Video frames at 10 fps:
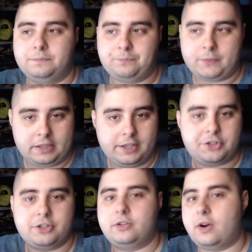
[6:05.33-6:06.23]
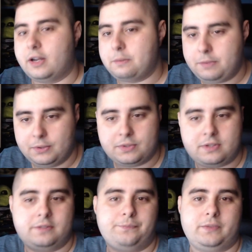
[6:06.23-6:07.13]
addiction, drug
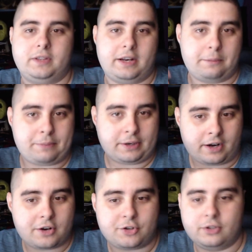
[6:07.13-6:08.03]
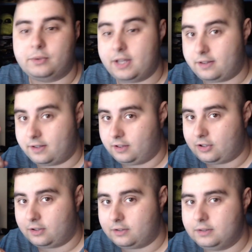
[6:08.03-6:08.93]
abuse, the repercussion to that, and I'll
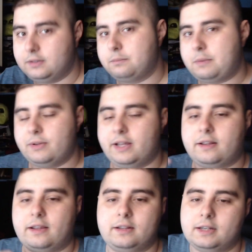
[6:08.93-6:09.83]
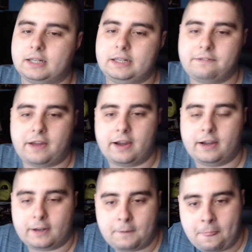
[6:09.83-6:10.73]
talk about that at the
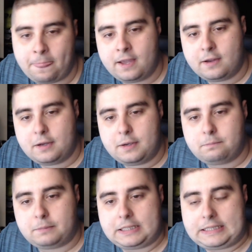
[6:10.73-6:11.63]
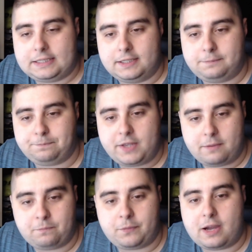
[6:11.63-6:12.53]
cliffhanger. But
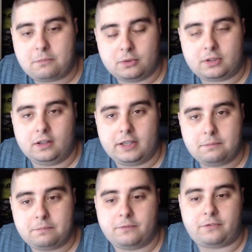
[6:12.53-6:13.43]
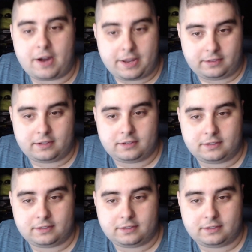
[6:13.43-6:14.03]
yeah, Nambu told him, fight